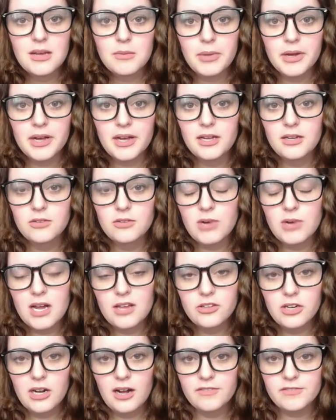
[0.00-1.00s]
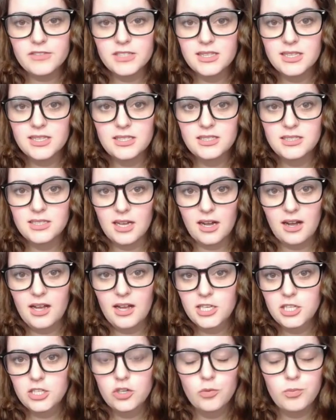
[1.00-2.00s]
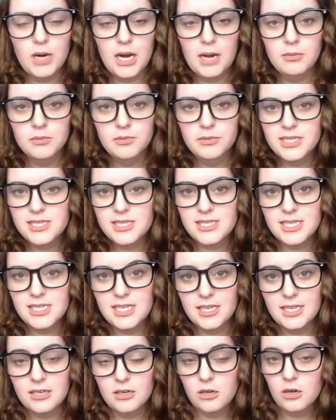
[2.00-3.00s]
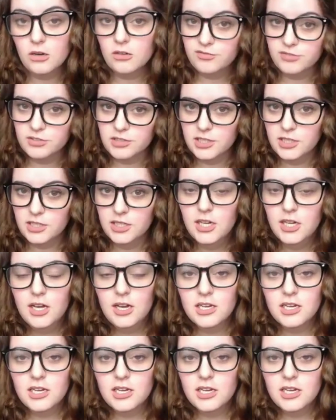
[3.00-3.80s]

But rather often than not, you'll probably see, hopefully,